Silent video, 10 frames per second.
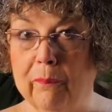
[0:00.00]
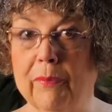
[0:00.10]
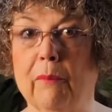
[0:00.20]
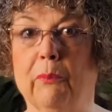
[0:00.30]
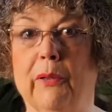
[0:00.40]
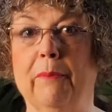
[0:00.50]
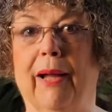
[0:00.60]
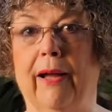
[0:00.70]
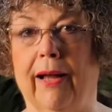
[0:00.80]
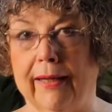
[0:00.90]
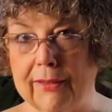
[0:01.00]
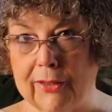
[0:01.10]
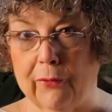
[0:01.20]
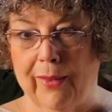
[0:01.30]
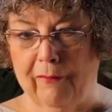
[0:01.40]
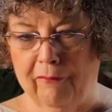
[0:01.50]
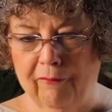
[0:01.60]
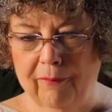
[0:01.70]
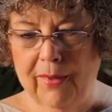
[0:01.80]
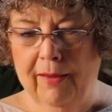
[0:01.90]
prebiotics, so they
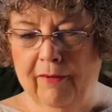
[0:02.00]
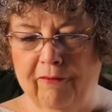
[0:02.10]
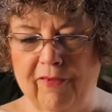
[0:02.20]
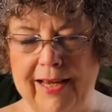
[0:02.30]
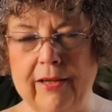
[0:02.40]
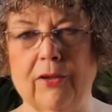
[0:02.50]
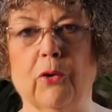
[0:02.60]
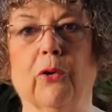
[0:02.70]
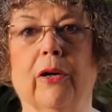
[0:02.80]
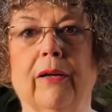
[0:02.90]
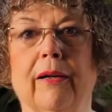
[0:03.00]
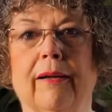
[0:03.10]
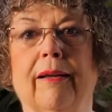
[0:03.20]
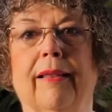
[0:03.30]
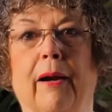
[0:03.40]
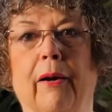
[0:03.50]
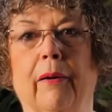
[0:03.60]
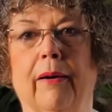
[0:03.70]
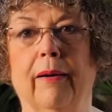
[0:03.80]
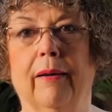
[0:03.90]
feed they're
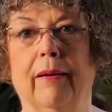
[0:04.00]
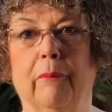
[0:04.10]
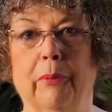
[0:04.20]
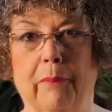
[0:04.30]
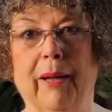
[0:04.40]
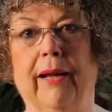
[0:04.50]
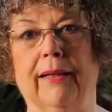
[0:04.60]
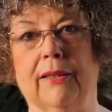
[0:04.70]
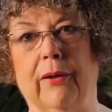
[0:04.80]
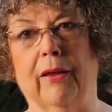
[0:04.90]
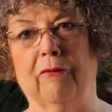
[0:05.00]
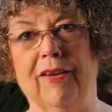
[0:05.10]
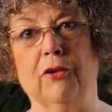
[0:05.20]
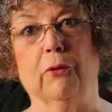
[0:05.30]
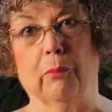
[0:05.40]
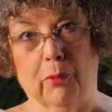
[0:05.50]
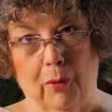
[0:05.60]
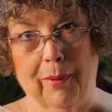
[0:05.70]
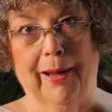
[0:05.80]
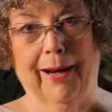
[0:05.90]
prebiotics, so they feed your
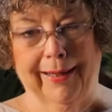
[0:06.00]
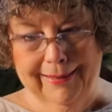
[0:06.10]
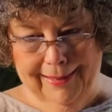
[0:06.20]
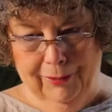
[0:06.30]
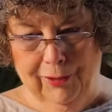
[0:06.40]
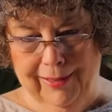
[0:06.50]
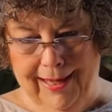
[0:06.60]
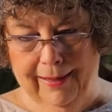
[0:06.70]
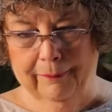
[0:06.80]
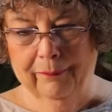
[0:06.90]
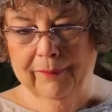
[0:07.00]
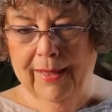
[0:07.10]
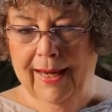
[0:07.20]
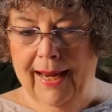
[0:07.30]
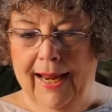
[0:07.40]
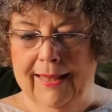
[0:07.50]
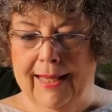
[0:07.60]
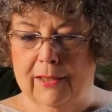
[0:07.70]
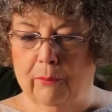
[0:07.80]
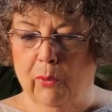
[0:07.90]
probiotics in your gut. They
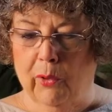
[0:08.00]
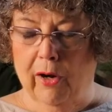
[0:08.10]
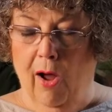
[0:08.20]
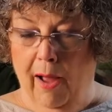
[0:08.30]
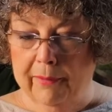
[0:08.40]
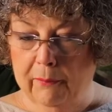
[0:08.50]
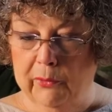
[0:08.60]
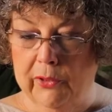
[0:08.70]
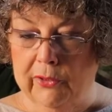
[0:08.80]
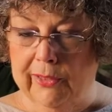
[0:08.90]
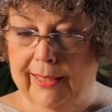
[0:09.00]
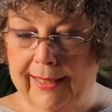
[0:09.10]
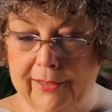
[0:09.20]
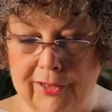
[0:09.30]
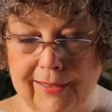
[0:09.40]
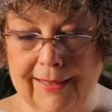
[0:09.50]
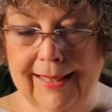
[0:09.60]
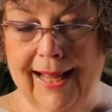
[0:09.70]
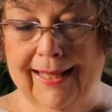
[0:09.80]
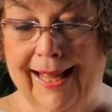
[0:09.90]
support optimal circulation,
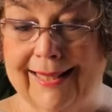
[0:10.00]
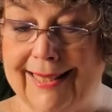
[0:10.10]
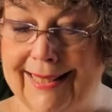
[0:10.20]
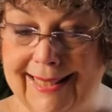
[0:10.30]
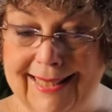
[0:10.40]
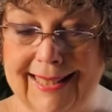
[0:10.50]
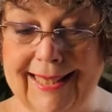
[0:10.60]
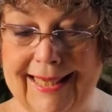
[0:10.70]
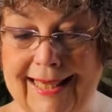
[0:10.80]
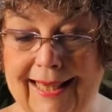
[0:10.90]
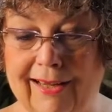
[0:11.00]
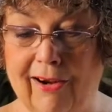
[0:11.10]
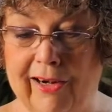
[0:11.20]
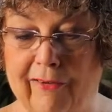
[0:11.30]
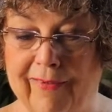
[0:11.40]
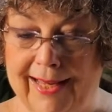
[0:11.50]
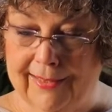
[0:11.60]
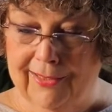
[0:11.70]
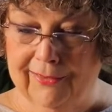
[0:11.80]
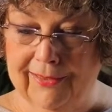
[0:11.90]
elasticity in the
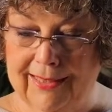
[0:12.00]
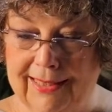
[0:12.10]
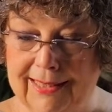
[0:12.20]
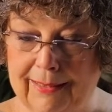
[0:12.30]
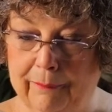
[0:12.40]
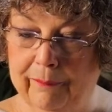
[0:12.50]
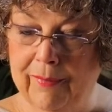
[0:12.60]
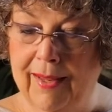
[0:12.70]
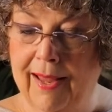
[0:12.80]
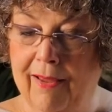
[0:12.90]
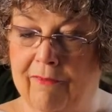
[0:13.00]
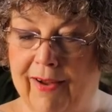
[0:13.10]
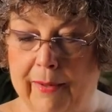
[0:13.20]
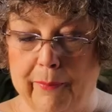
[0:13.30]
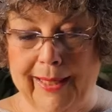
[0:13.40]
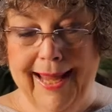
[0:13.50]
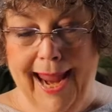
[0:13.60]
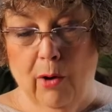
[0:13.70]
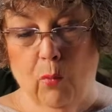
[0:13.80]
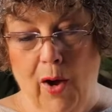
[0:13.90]
cardiovascular system, vitamin
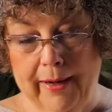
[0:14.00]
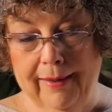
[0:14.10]
K1,